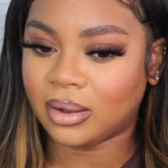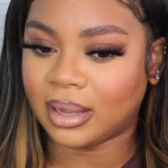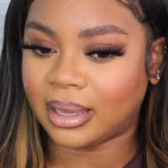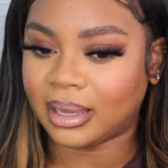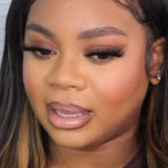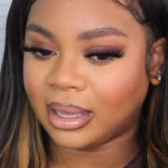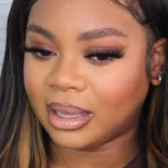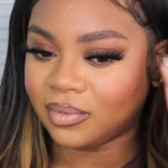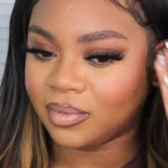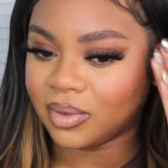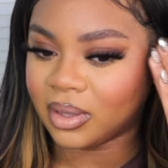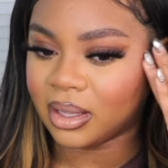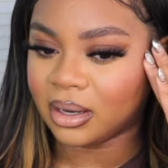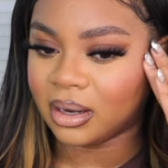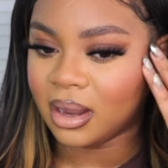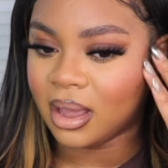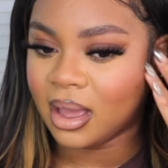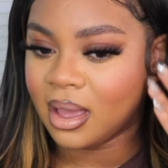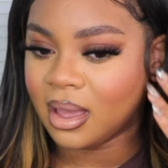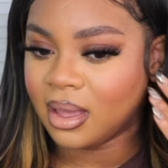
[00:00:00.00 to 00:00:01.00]
Like,
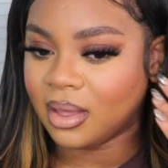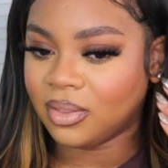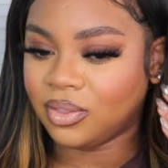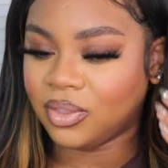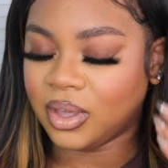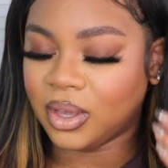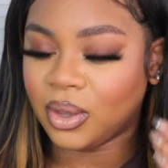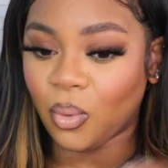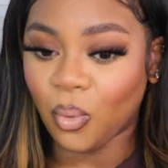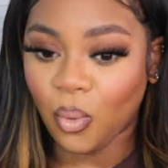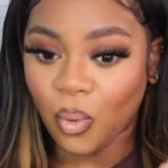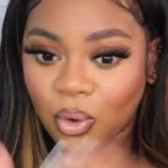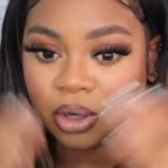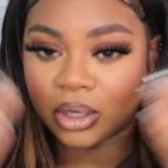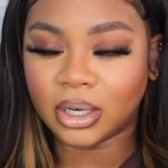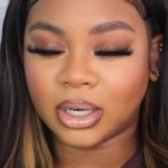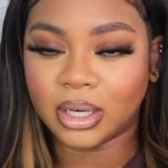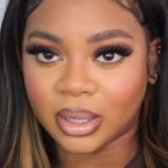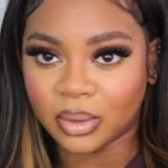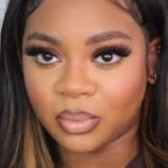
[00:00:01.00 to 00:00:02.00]
even the
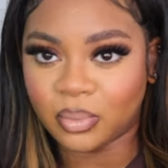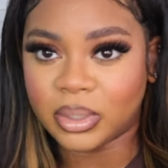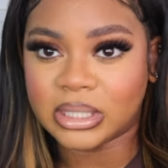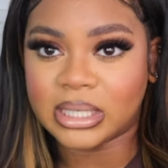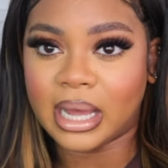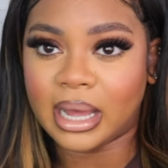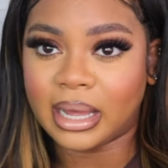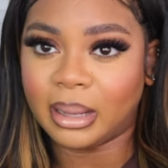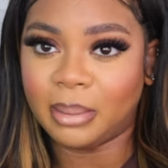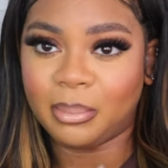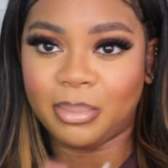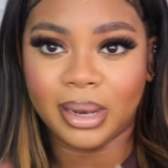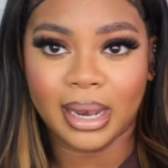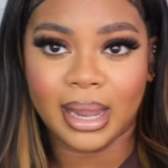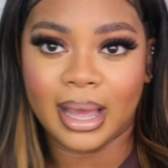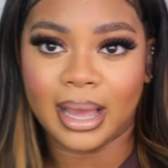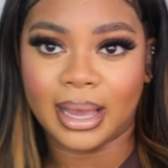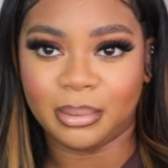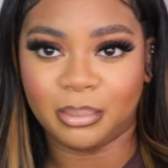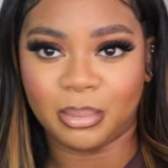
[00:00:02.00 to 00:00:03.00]
order in which I
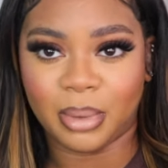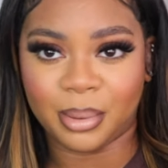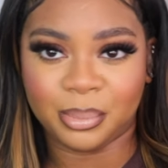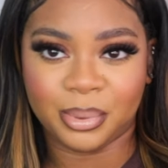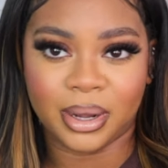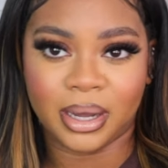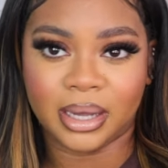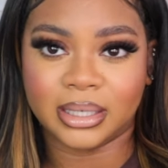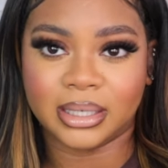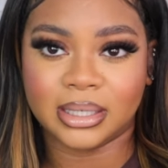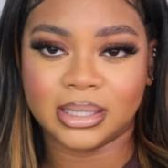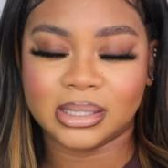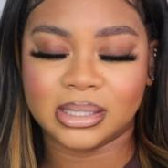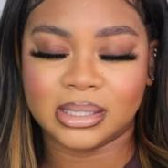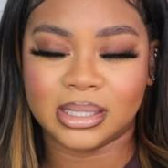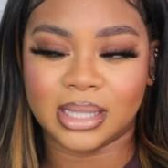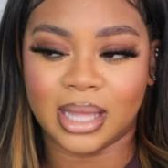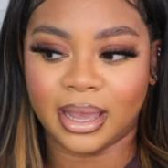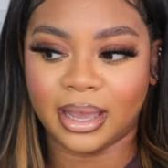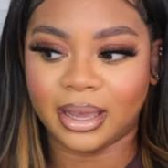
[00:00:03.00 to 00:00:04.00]
applied my
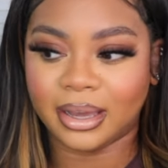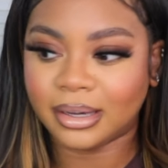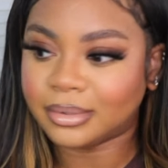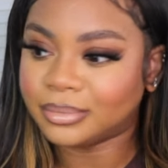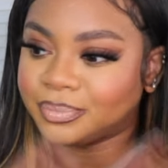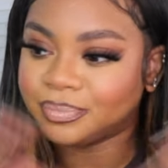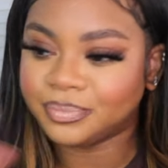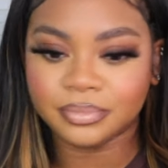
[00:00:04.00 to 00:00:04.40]
products, like,